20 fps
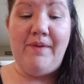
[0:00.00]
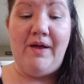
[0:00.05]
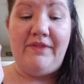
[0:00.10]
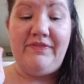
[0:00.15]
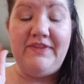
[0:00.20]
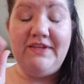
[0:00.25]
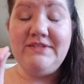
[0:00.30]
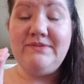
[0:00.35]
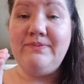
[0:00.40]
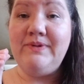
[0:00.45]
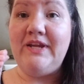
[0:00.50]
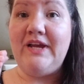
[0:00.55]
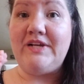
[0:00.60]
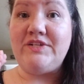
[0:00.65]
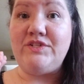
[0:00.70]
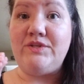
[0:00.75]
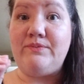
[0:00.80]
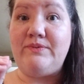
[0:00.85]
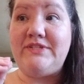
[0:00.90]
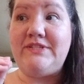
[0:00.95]
This one
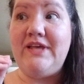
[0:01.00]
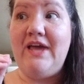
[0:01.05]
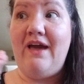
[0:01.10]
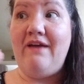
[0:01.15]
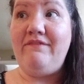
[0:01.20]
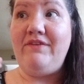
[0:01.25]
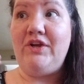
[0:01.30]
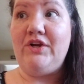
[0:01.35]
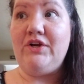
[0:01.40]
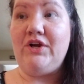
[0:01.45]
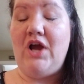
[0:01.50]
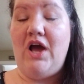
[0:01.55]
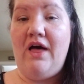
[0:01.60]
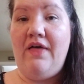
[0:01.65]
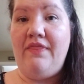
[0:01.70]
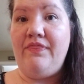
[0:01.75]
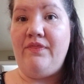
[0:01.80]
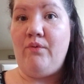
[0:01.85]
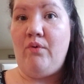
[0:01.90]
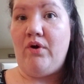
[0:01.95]
actually was heavier
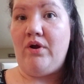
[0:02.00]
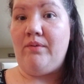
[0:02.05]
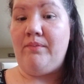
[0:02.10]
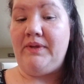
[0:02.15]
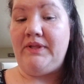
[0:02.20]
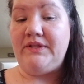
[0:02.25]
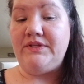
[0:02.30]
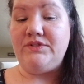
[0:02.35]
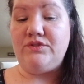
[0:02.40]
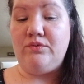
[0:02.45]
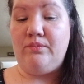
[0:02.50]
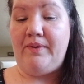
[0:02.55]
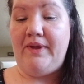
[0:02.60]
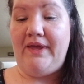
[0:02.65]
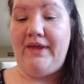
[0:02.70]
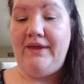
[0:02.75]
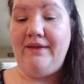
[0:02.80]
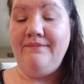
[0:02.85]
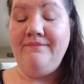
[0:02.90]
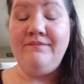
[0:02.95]
on the watermelon
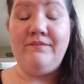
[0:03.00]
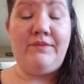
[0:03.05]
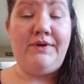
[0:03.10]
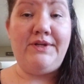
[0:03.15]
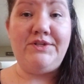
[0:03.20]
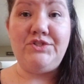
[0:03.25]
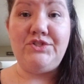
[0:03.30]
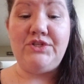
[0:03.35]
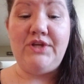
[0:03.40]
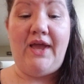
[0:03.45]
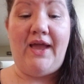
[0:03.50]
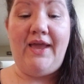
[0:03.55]
sorbet, which I